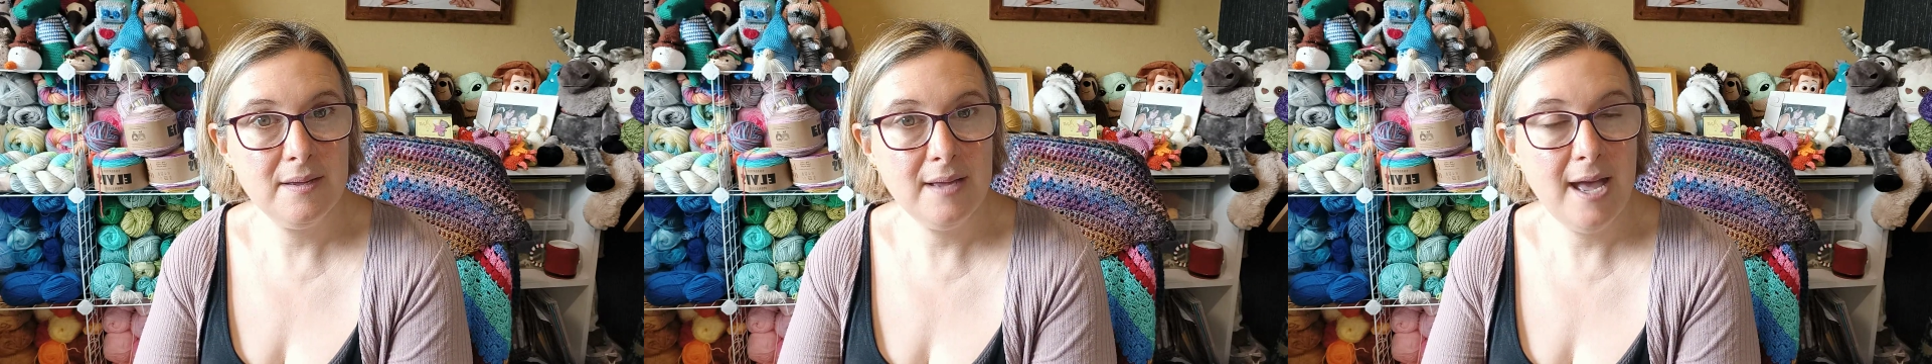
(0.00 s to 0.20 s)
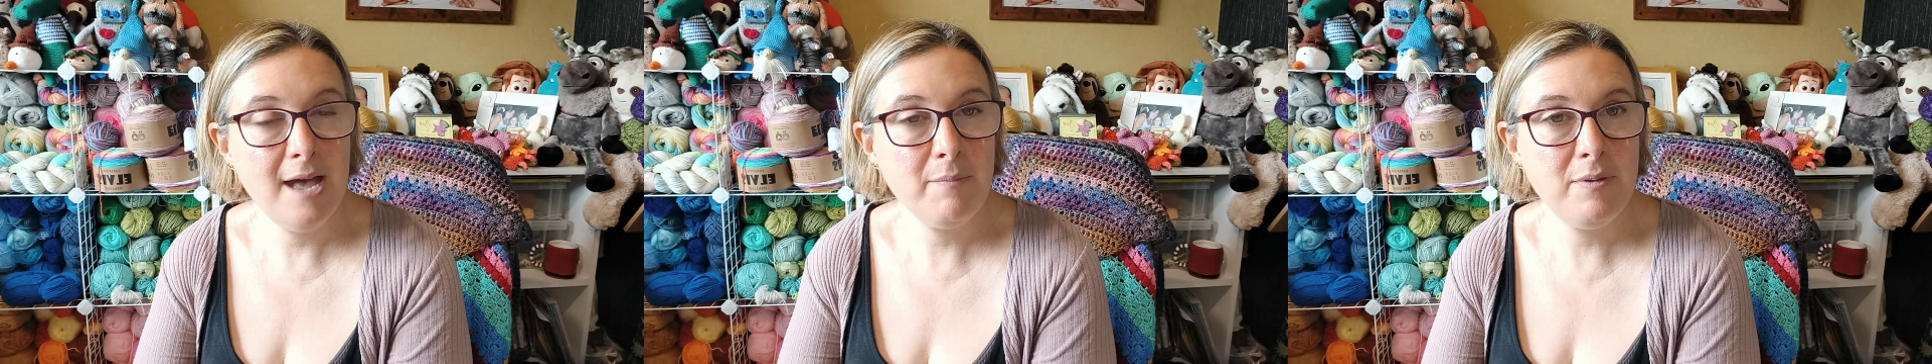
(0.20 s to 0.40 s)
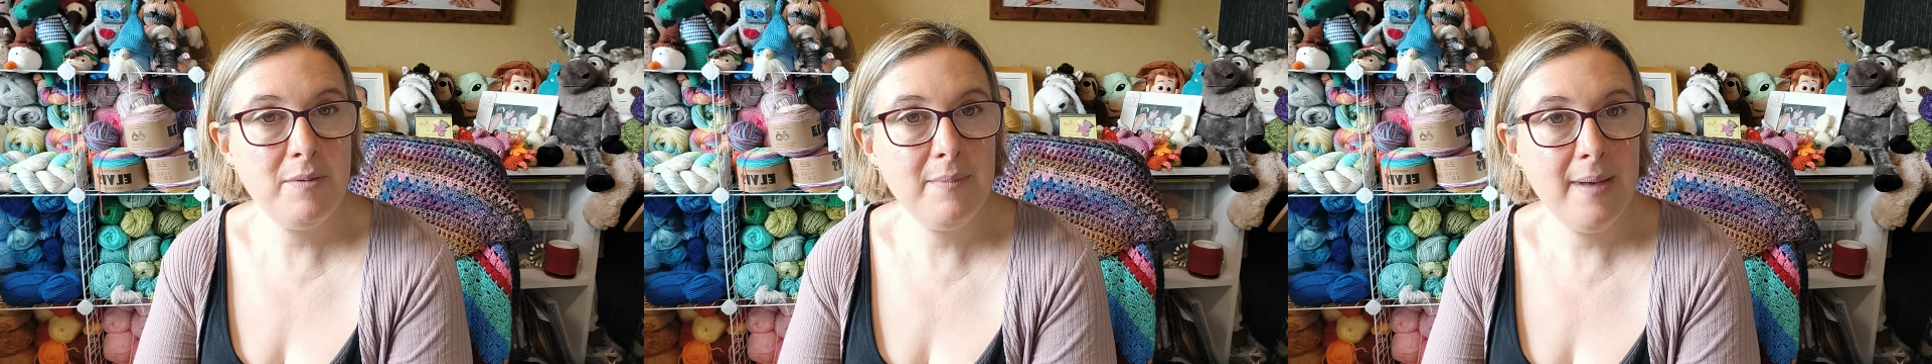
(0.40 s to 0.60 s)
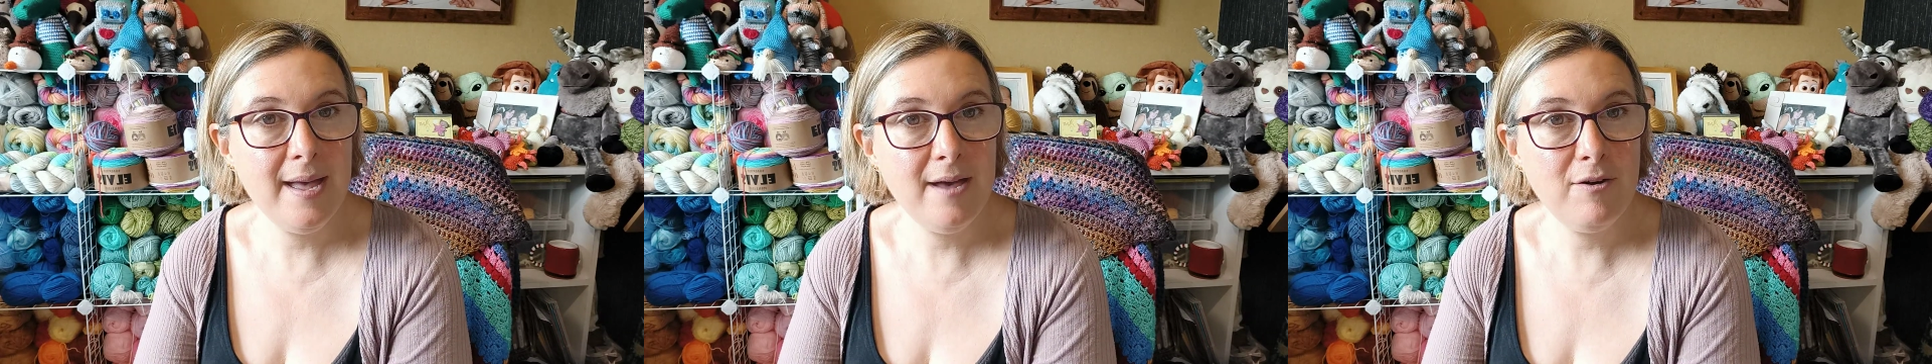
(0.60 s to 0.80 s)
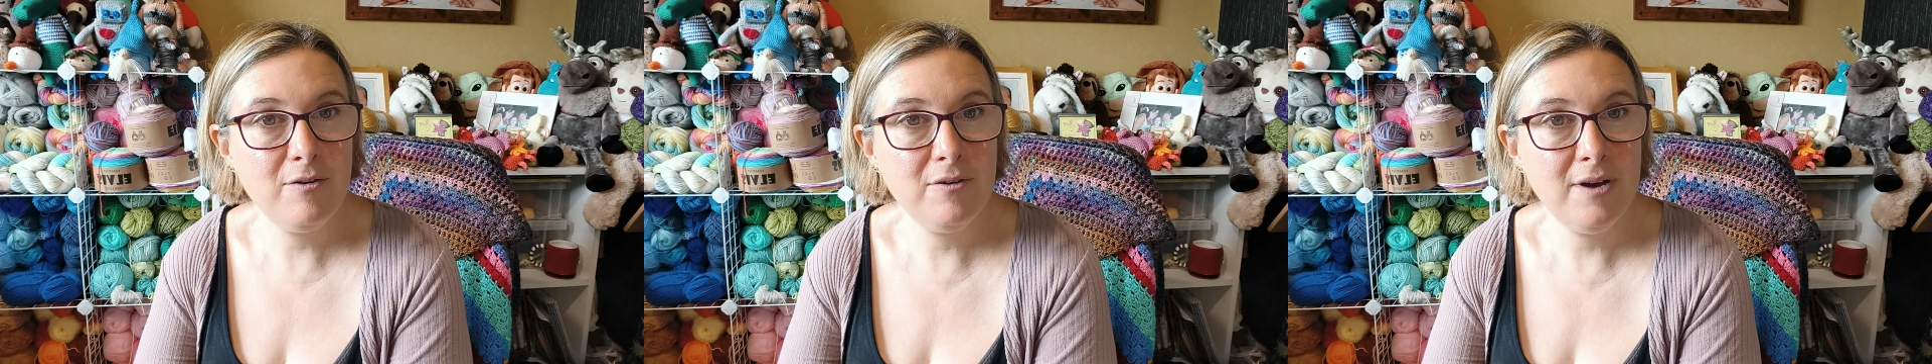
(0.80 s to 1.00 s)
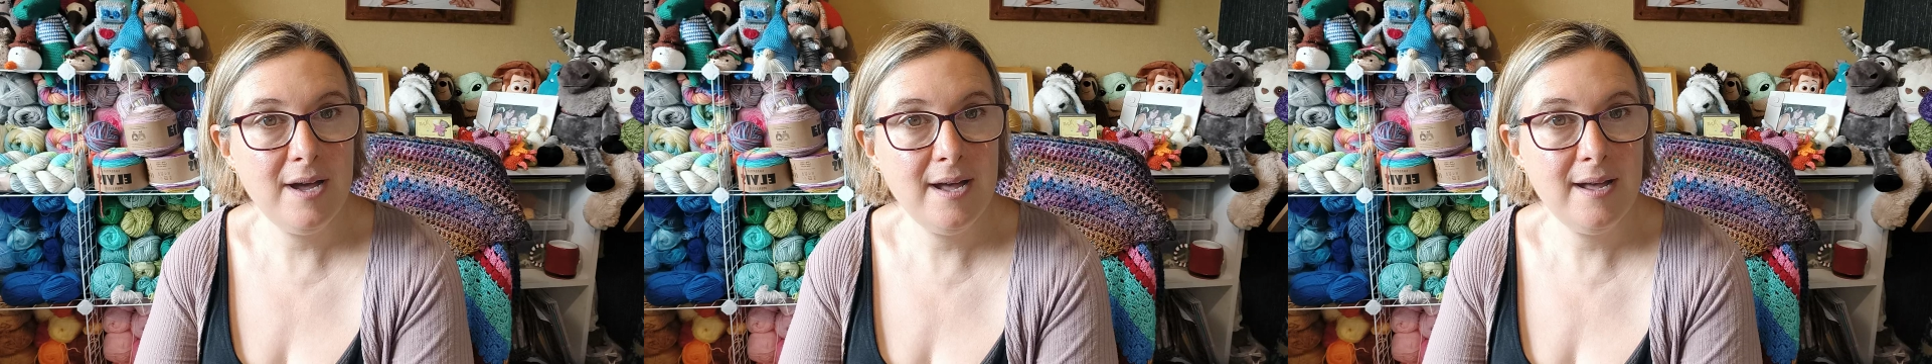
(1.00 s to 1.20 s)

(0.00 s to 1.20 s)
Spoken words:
Happy Mail